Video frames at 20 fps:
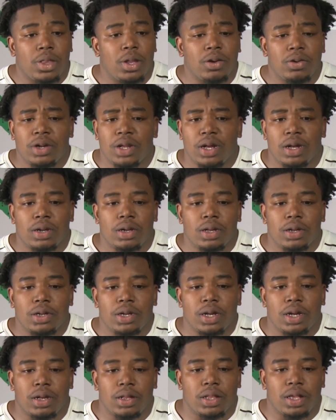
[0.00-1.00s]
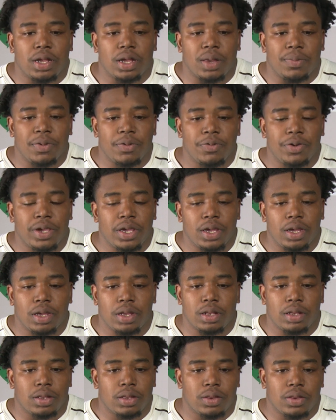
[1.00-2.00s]
No doubt. Like, I mean, we can't
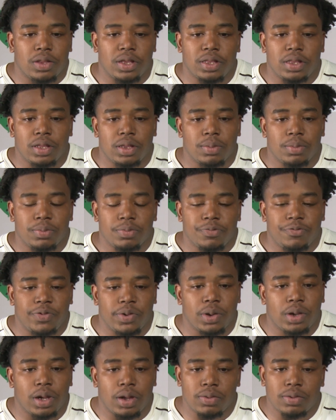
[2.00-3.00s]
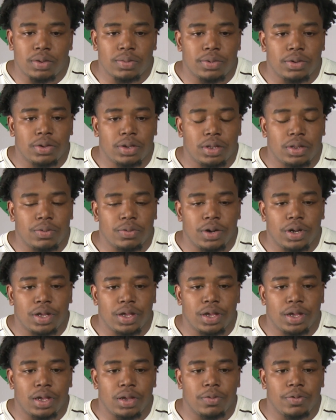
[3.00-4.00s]
let them feel comfortable in the run
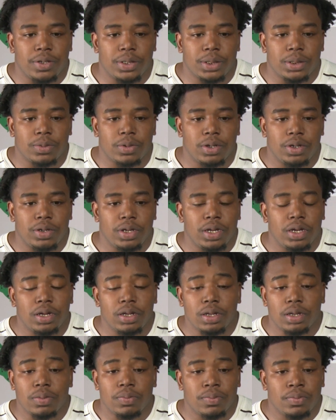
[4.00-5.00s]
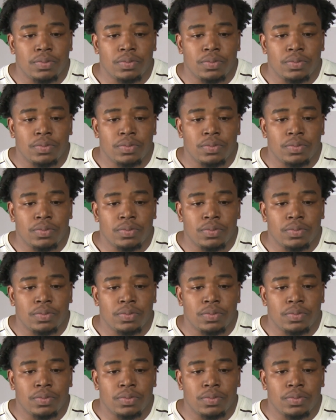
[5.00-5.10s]
game. We just need to